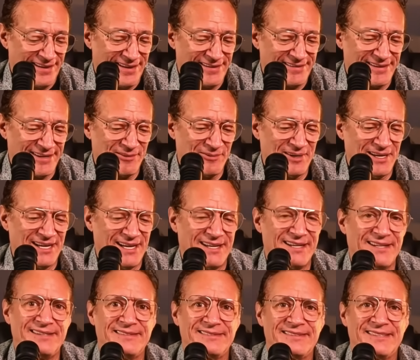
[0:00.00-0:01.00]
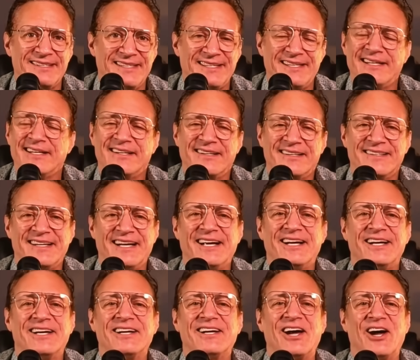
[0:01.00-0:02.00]
All right, well, there
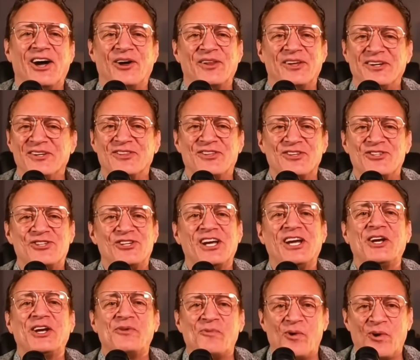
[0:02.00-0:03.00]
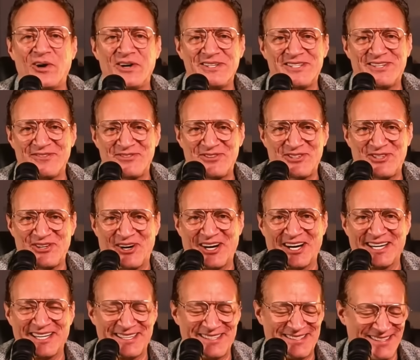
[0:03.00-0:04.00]
you go. The gene wars have
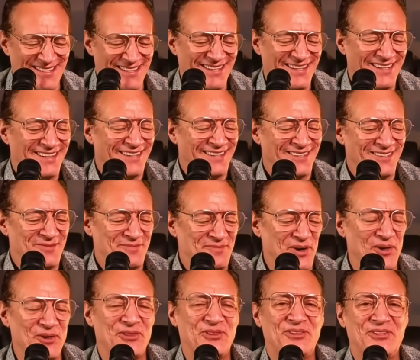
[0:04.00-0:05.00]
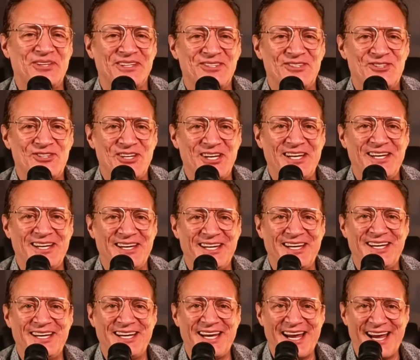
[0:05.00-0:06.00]
started. Both the
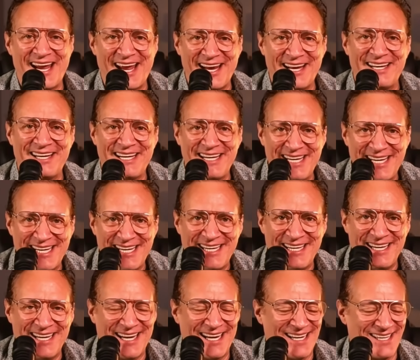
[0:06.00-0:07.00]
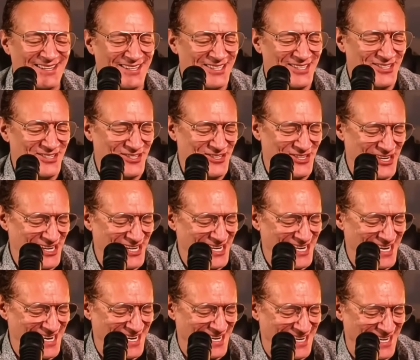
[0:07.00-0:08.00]
GENE and the
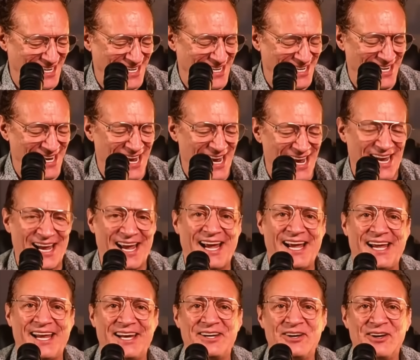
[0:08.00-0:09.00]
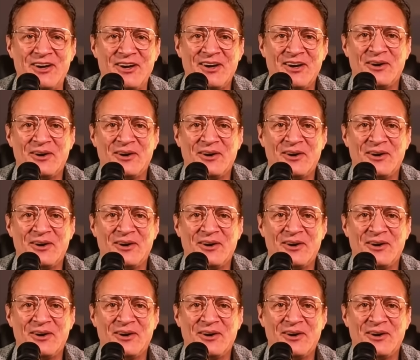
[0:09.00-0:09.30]
JEAN